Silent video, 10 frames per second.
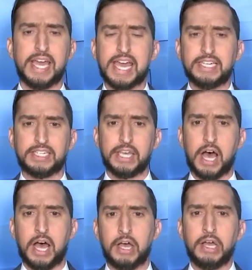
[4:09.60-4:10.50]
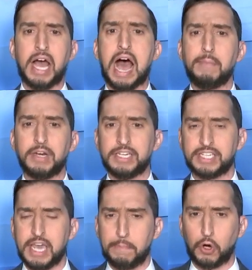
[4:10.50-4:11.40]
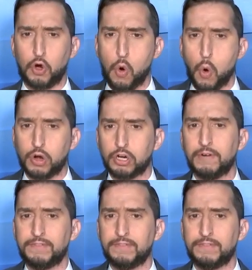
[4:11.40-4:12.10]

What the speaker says: It's the I'm going to skip a quarter